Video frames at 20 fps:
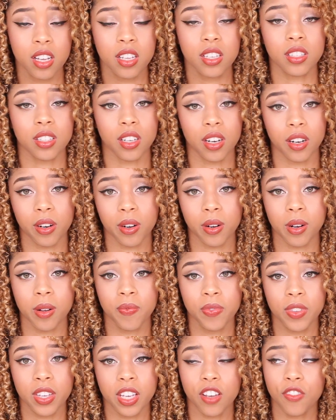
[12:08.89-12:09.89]
So
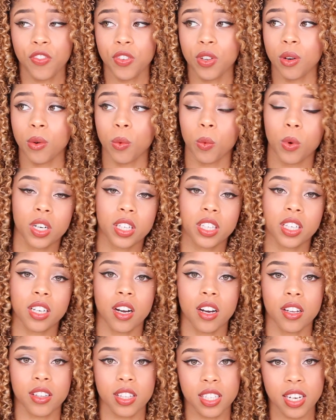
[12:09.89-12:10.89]
if you're working
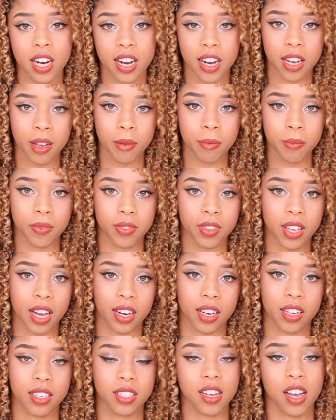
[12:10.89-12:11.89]
all the time,
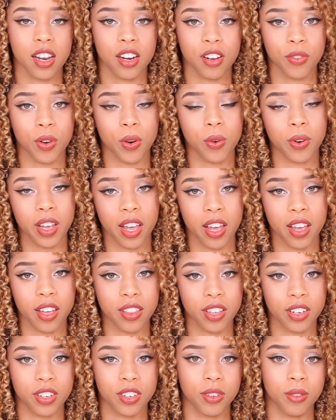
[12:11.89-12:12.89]
that is kind of okay
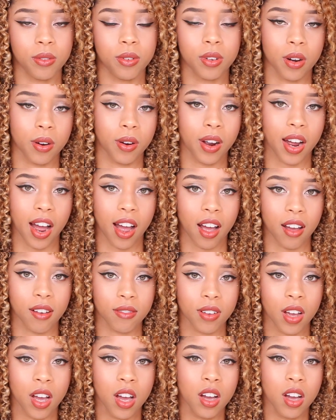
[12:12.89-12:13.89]
that you don't
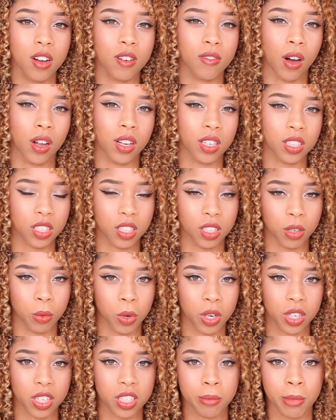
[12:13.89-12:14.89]
have volunteer
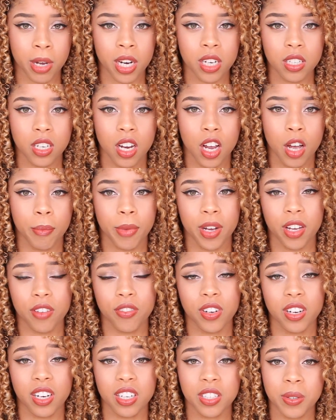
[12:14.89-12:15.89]
work as much. But
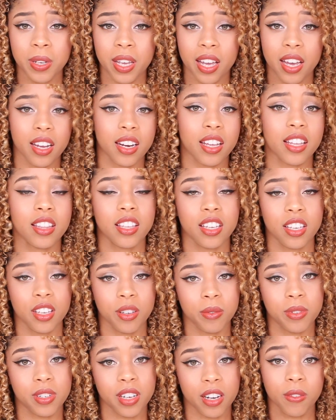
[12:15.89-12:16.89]
if you're not doing anything,
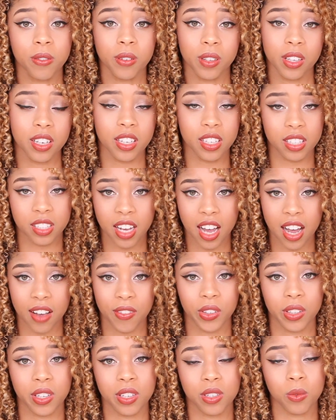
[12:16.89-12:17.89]
you definitely need to
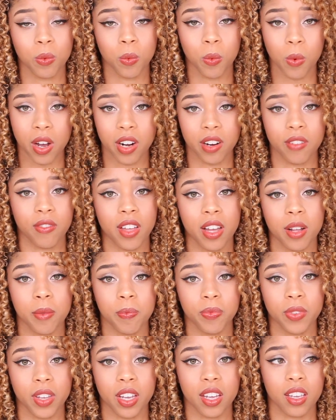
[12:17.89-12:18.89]
have at least one of
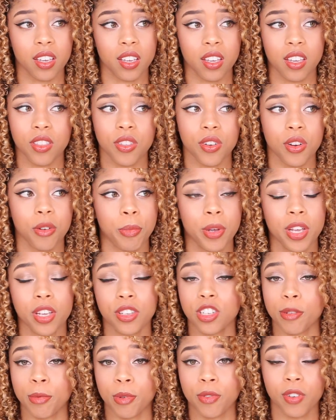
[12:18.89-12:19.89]
them, like either being
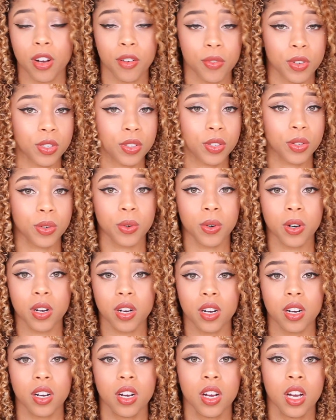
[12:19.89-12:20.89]
super involved in
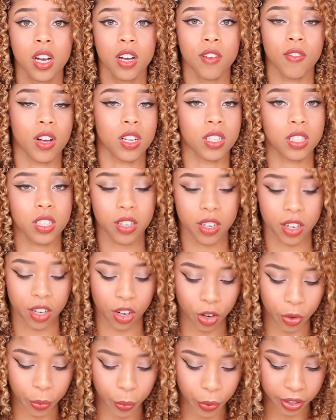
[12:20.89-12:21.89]
school,
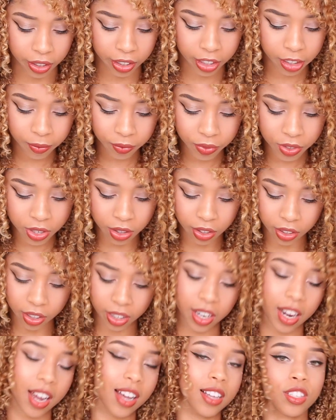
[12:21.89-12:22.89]
volunteering, or working. So they're
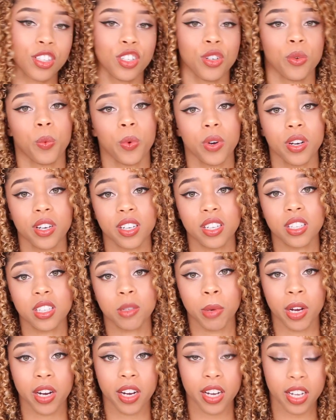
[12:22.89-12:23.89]
going to ask your work
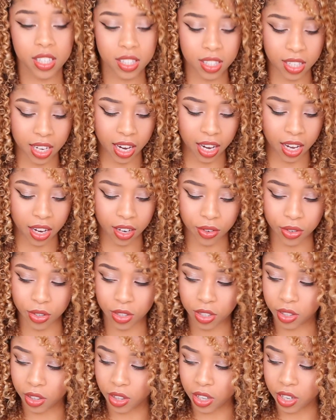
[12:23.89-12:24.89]
experience, and you
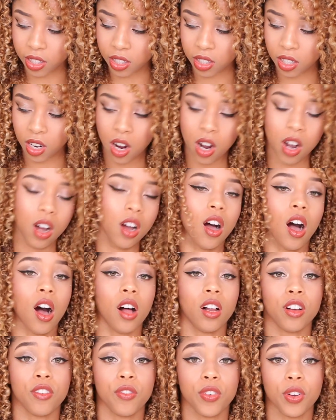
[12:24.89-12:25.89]
just list
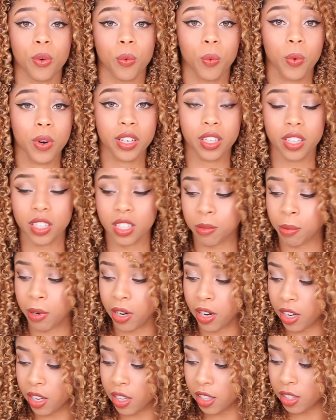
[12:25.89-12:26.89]
all of your work
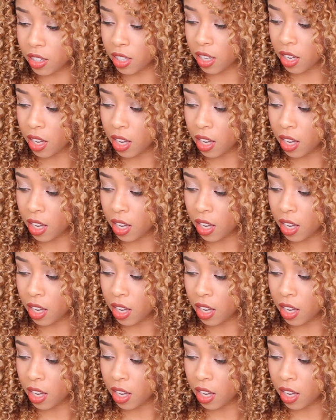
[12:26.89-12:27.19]
experience.